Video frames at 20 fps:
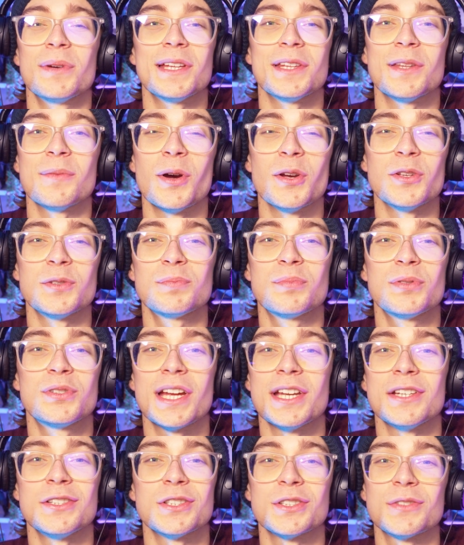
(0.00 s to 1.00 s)
probably the most
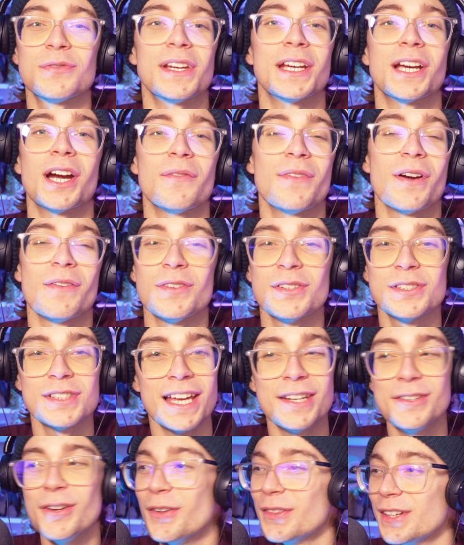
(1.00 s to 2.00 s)
pretentious thing I've ever
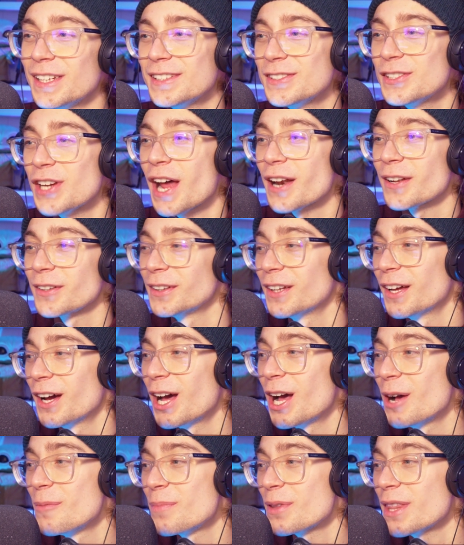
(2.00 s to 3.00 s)
said on this channel.
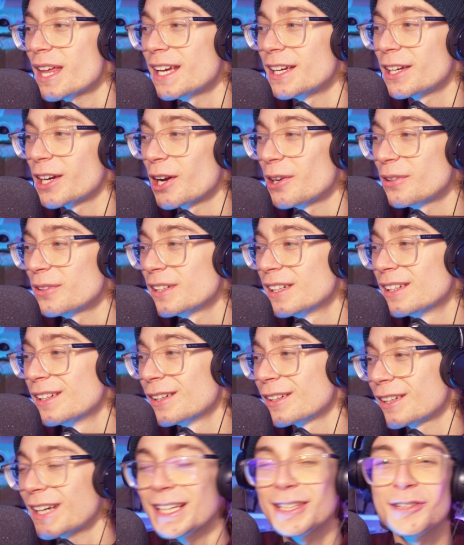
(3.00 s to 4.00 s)
But there you go.
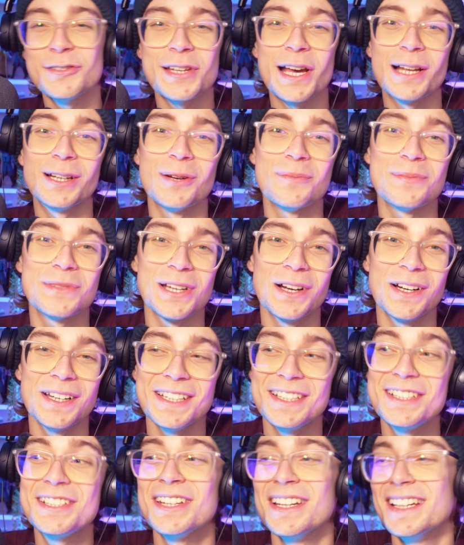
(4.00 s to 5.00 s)
Can you tell I'm
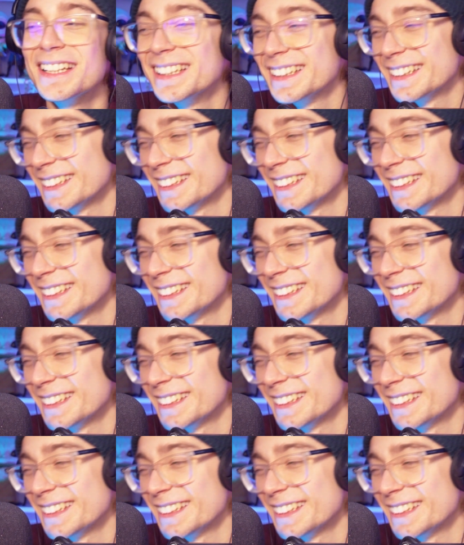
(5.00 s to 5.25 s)
tired?